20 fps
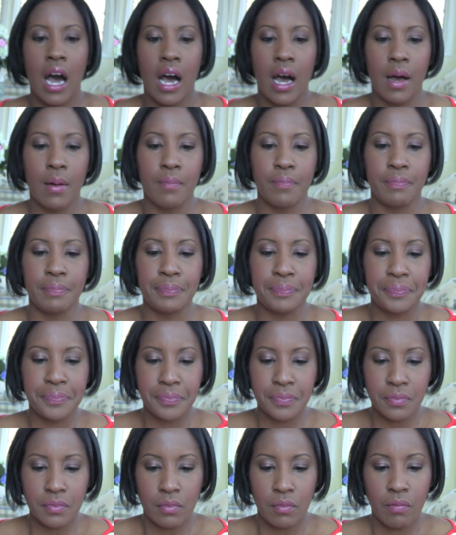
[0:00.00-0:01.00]
Um,
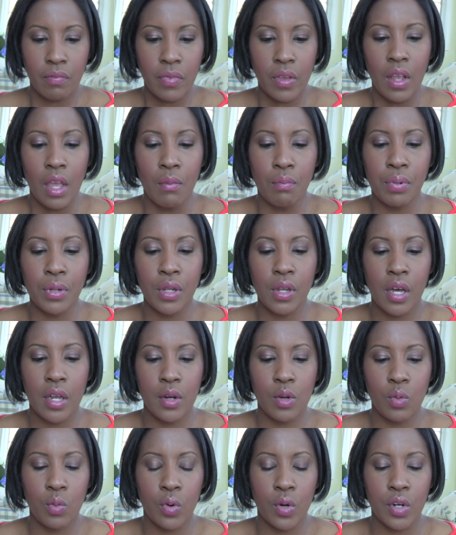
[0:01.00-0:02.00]

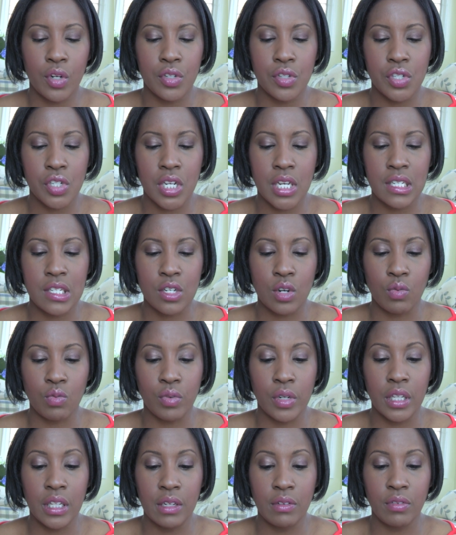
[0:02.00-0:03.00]
blood orange. It's a
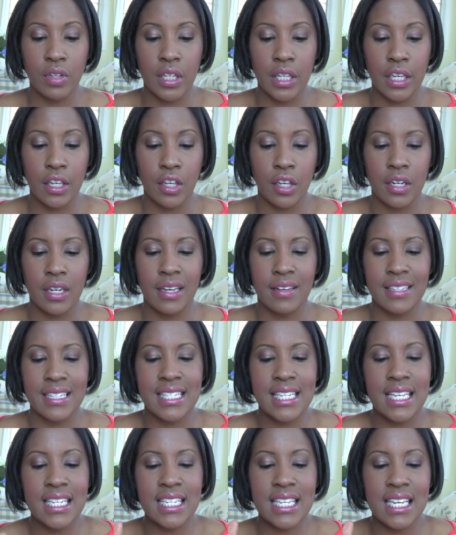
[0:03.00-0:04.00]
really, really good. Now
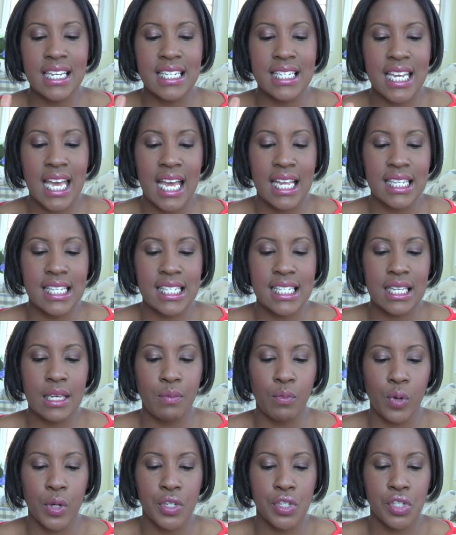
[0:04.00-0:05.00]
it says intensely
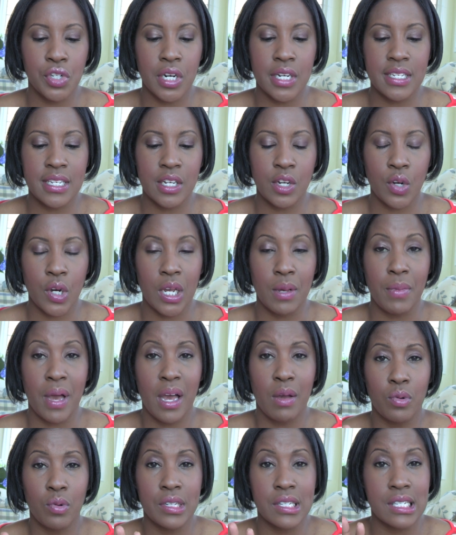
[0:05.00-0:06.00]
moisturizing cream.
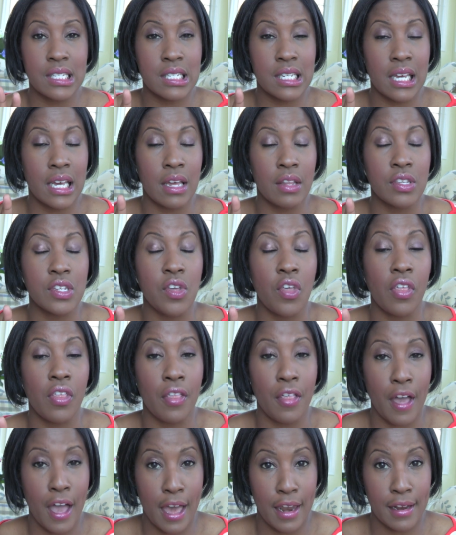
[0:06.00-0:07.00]
wouldn't say it's
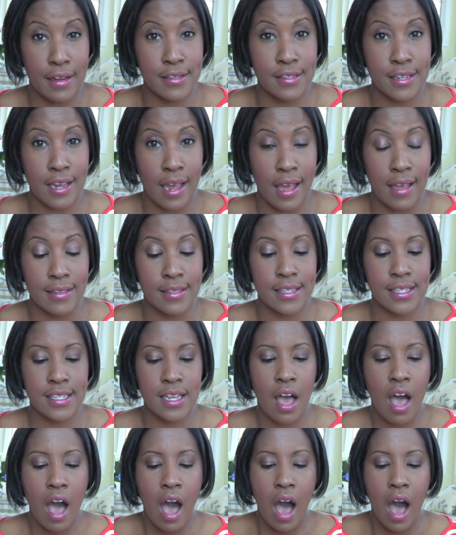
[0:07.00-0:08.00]
that
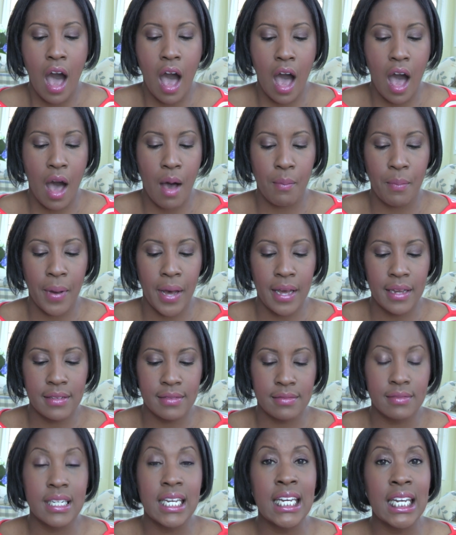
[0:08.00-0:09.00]
intense, uh, but
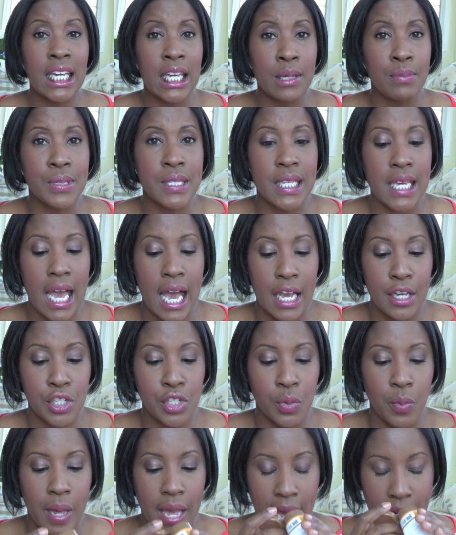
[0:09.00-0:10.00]
it keeps the
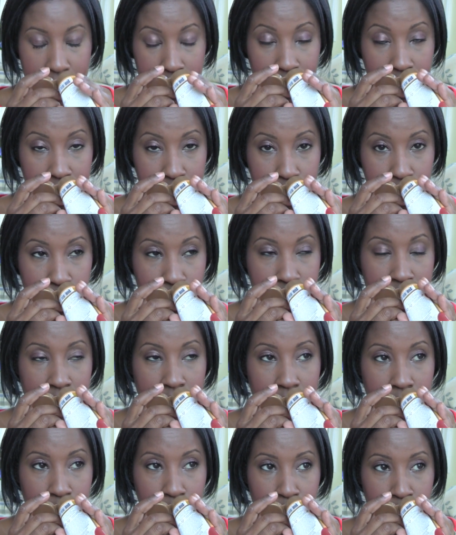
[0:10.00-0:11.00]
ash away. I liked
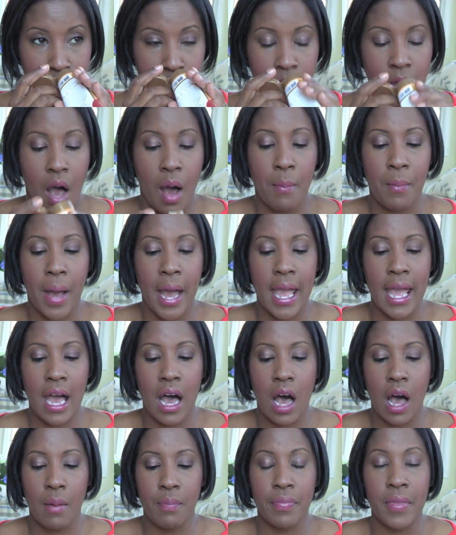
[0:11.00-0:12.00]
using it on my
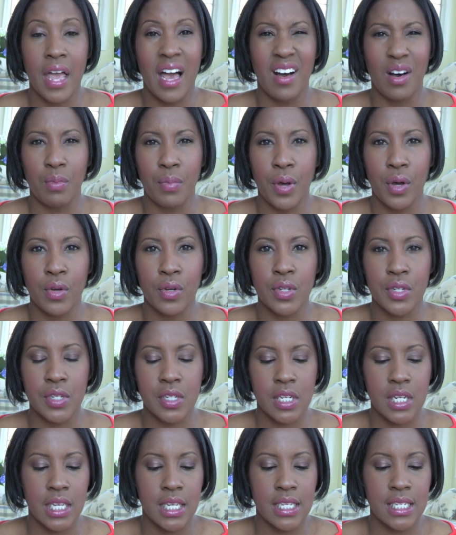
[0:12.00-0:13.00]
um,
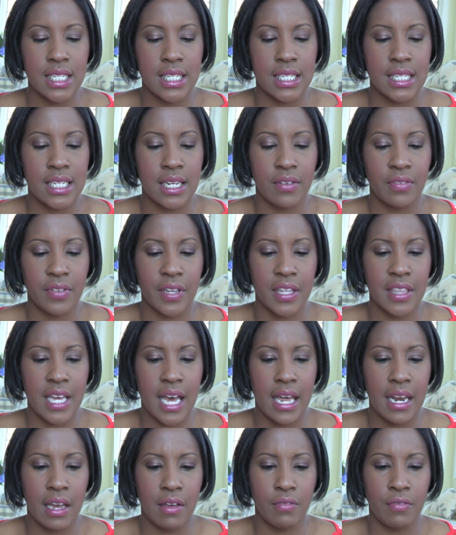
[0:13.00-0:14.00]
elbows, knees, and stuff like
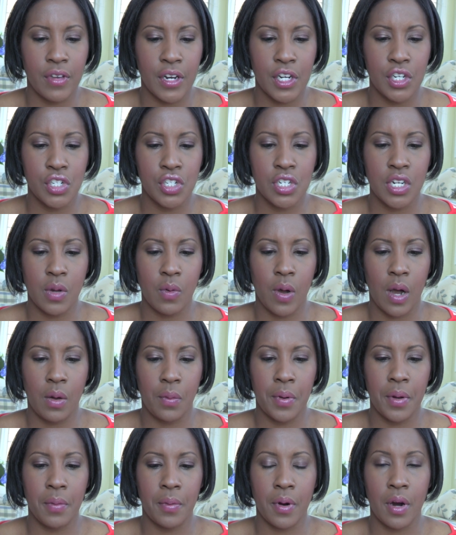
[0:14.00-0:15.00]
that, and I finished it
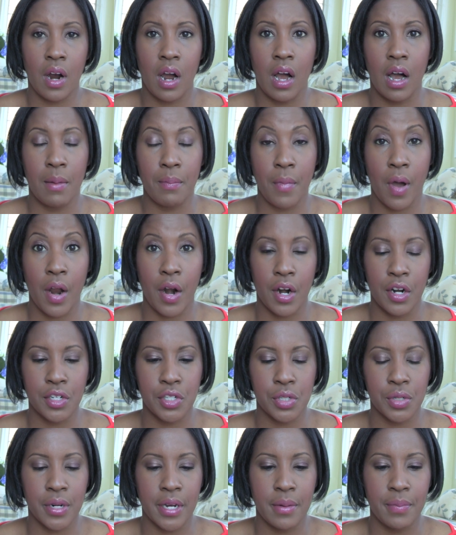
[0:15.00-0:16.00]
while we were um, on our
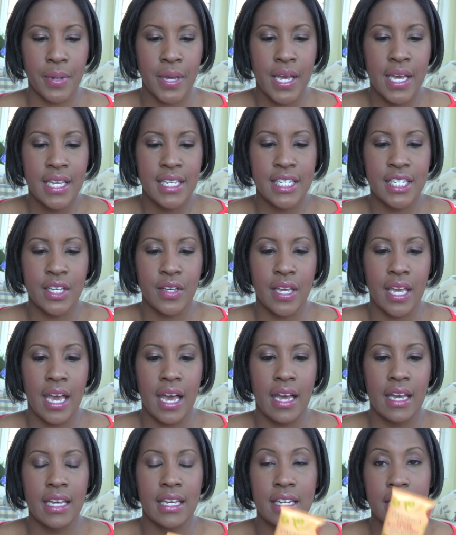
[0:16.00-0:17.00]
trip. So
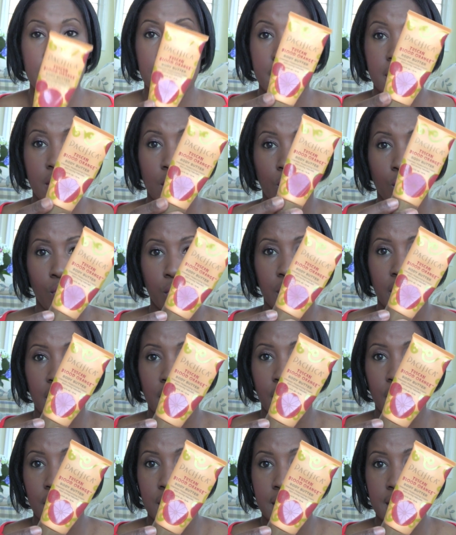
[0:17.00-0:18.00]
yeah, it is a
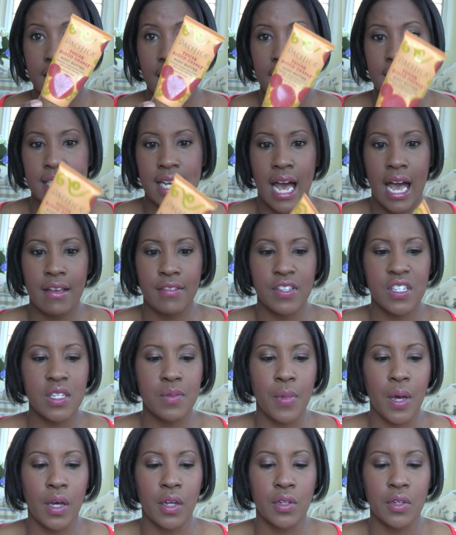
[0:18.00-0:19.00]
really good scent. I've
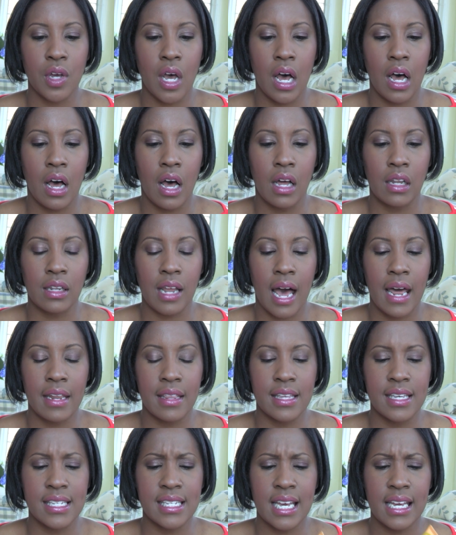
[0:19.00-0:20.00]
smelled uh, a lot
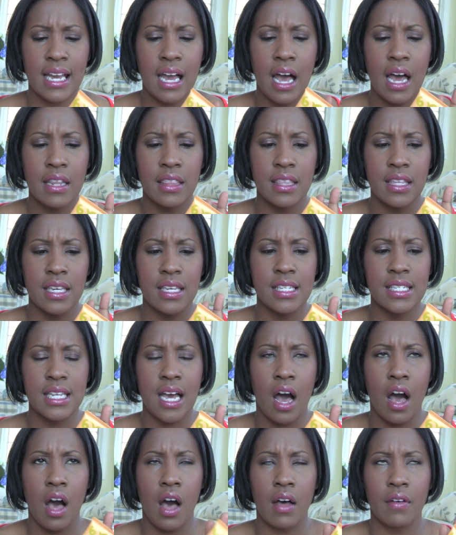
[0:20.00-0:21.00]
of these. I got these
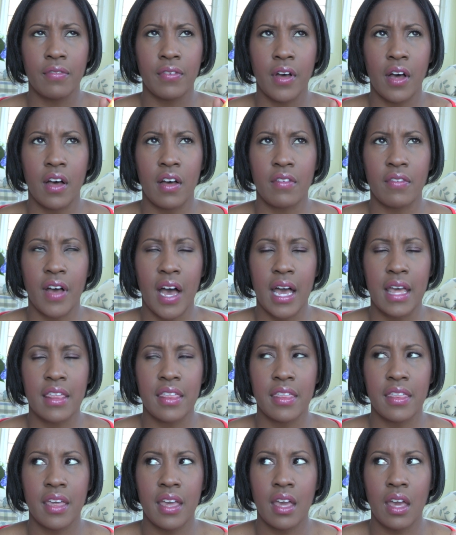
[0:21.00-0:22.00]
off of, I
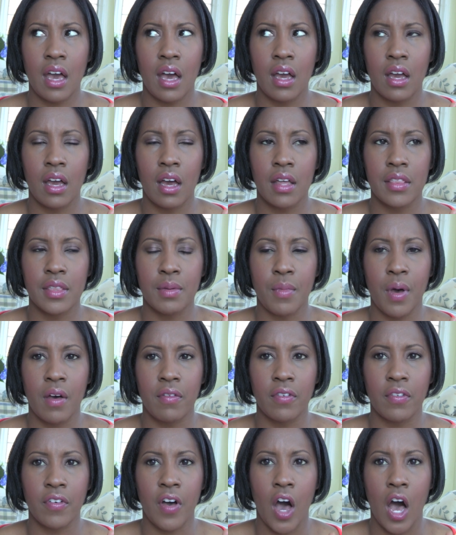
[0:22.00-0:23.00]
think I got them
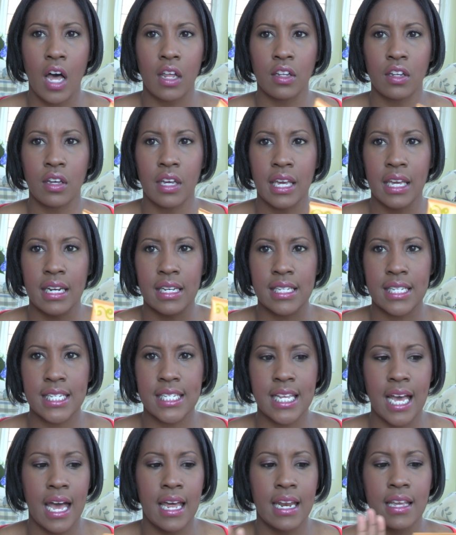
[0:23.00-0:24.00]
off of Hot Look in a
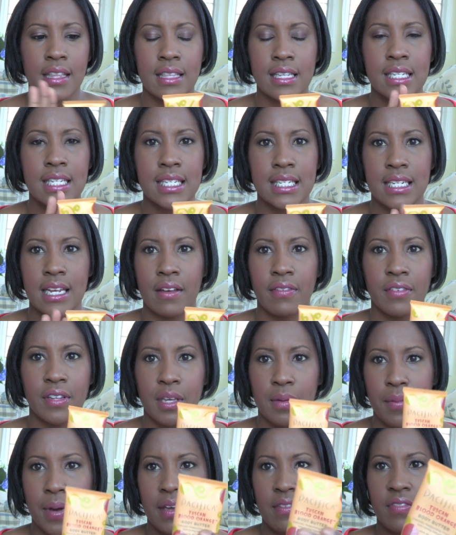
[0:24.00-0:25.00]
set, and this is
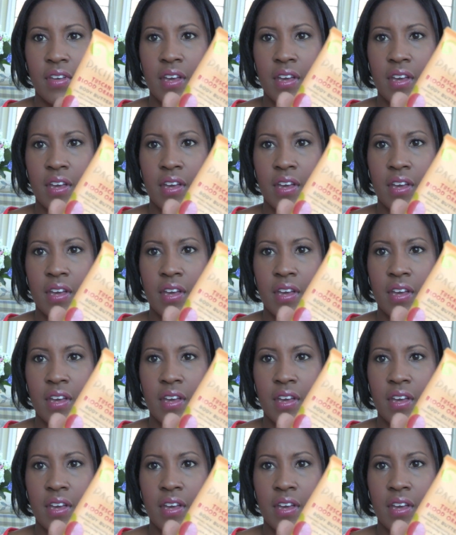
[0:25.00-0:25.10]
definitely my